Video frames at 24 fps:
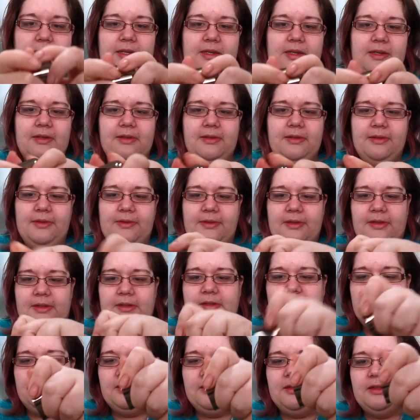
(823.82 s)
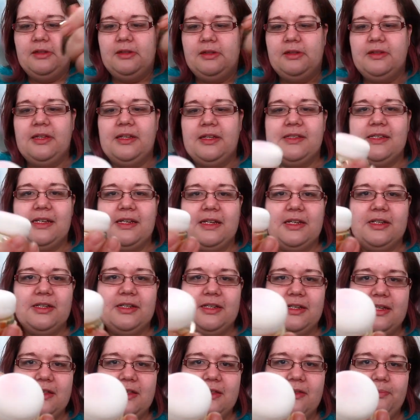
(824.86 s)
here, that's
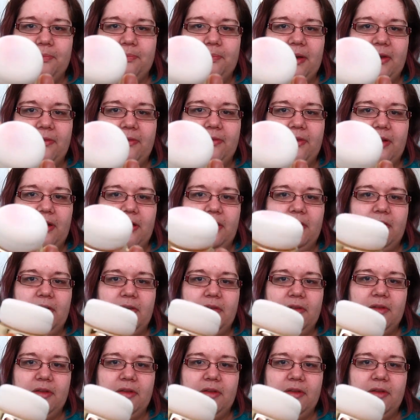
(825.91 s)
actually the buffer.